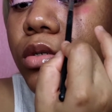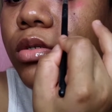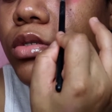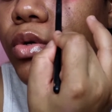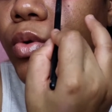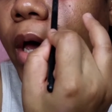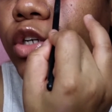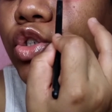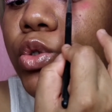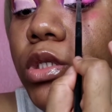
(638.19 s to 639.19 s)
So
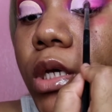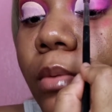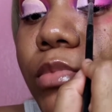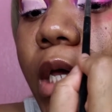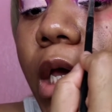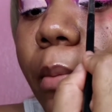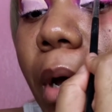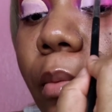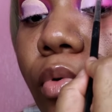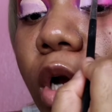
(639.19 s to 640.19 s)
as you see, I'm taking
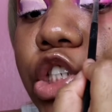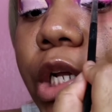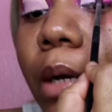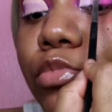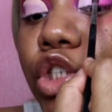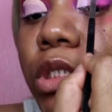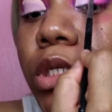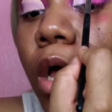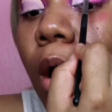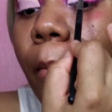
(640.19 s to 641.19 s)
my brush and I'm just
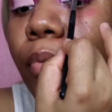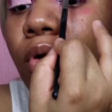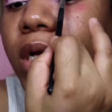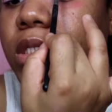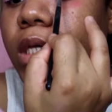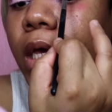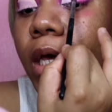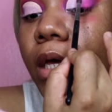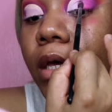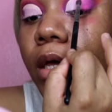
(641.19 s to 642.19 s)

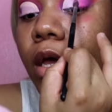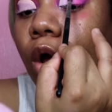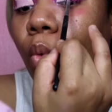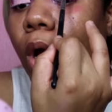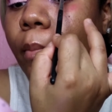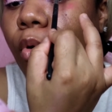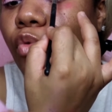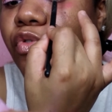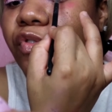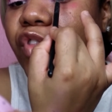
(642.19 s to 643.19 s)
pressing where
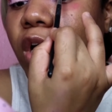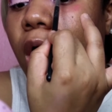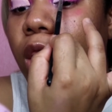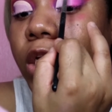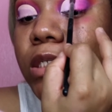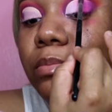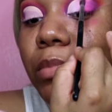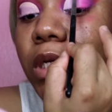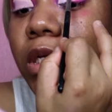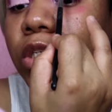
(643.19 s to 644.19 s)
both of the colors
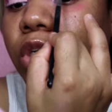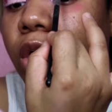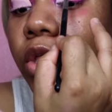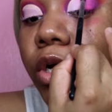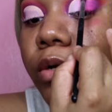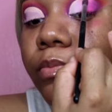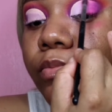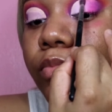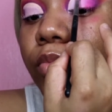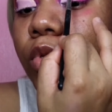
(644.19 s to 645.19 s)
meet each other.
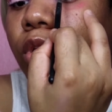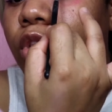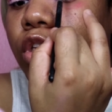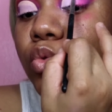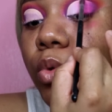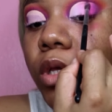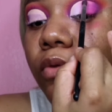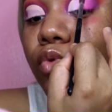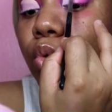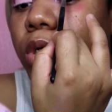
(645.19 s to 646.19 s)
This will
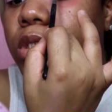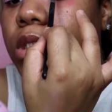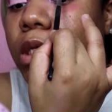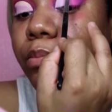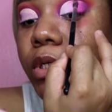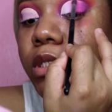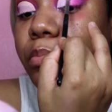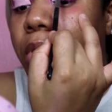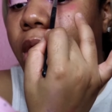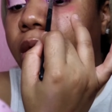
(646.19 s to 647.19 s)
give you a seamless
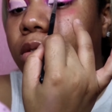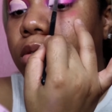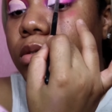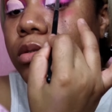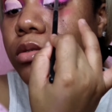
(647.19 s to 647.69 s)
blend.